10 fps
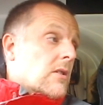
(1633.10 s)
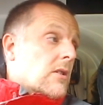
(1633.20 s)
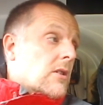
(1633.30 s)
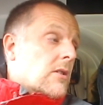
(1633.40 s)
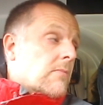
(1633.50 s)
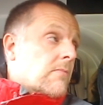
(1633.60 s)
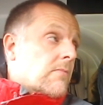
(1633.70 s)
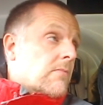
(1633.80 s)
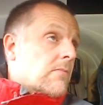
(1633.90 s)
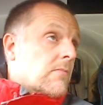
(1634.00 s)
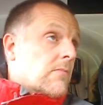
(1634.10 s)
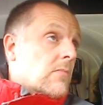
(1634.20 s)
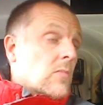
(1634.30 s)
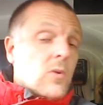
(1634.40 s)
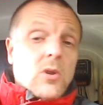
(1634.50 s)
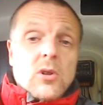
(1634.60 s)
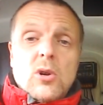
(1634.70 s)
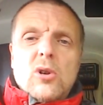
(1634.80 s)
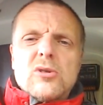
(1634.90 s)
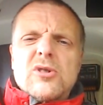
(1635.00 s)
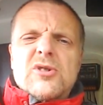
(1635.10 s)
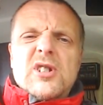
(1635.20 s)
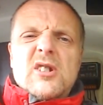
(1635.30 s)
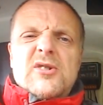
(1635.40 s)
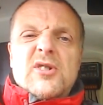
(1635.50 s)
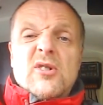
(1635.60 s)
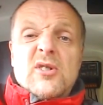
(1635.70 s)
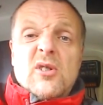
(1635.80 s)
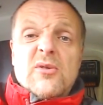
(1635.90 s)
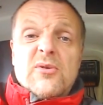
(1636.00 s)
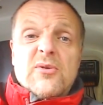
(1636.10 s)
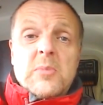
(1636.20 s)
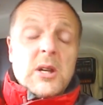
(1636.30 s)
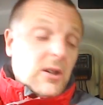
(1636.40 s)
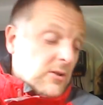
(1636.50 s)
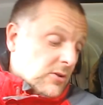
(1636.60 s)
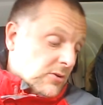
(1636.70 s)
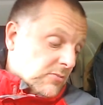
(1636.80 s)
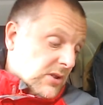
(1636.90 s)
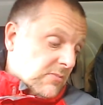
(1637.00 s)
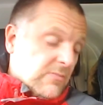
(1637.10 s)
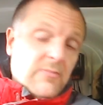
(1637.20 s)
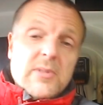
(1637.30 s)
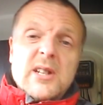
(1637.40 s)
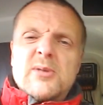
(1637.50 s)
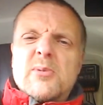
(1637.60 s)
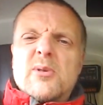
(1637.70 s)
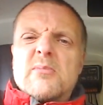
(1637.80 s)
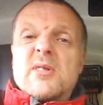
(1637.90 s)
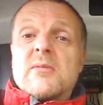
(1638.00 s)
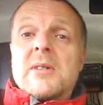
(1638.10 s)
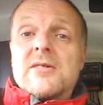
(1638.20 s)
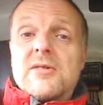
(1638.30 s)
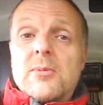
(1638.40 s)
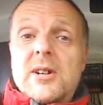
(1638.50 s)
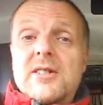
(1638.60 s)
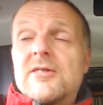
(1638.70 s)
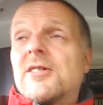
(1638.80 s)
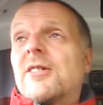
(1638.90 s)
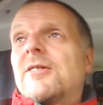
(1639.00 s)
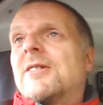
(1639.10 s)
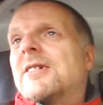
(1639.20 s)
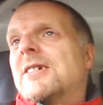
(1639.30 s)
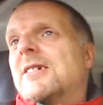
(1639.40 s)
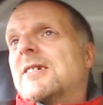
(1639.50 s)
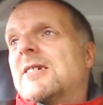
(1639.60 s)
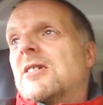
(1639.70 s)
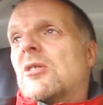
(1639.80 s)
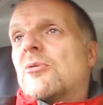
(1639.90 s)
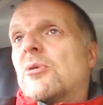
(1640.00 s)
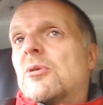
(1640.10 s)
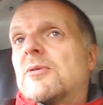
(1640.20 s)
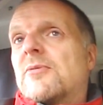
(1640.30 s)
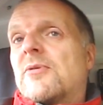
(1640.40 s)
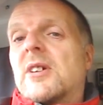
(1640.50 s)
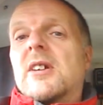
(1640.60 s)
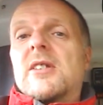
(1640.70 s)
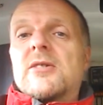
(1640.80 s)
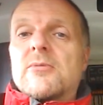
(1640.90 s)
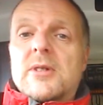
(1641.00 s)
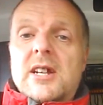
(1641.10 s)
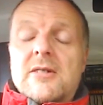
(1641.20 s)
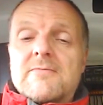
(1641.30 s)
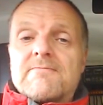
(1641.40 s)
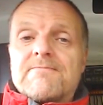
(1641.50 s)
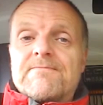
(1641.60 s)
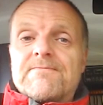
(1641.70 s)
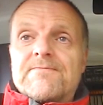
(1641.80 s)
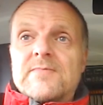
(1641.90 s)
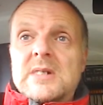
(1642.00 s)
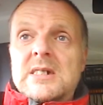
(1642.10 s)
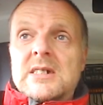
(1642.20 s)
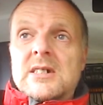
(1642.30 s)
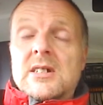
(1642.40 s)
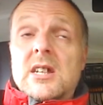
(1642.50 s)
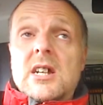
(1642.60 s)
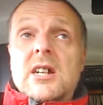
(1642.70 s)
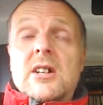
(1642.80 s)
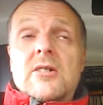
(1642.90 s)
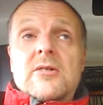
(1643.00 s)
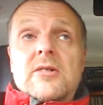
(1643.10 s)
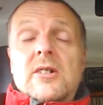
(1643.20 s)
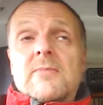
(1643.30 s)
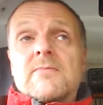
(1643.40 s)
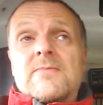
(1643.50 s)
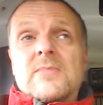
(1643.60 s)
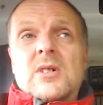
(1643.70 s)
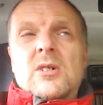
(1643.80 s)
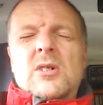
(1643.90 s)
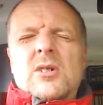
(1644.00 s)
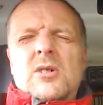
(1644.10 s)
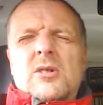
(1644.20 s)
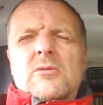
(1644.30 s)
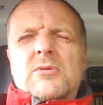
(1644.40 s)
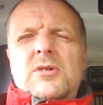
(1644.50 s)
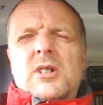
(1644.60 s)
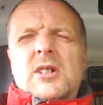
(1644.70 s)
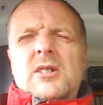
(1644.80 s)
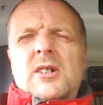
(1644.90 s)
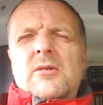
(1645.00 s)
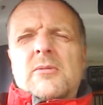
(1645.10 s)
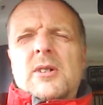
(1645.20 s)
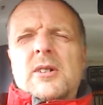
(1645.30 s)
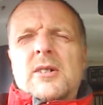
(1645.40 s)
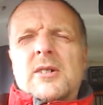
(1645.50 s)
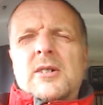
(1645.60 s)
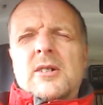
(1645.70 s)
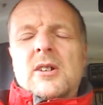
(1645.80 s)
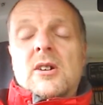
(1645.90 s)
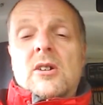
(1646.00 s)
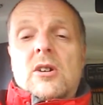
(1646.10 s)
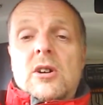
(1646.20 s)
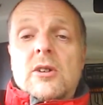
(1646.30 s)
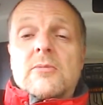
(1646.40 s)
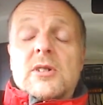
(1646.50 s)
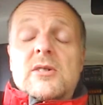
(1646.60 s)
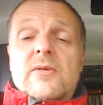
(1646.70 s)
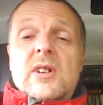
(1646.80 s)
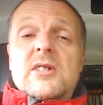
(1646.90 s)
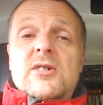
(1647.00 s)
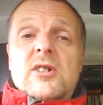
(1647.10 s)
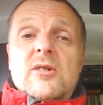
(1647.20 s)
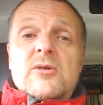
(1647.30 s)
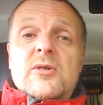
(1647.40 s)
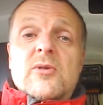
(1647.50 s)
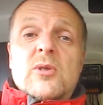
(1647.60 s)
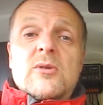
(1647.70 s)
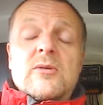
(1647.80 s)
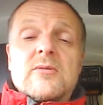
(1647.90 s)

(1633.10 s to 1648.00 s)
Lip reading: I just did a sign off bit on the placeport, but the battery went, so I thought I'd flick this one out. Yeah, I was saying now, I hope these vids are useful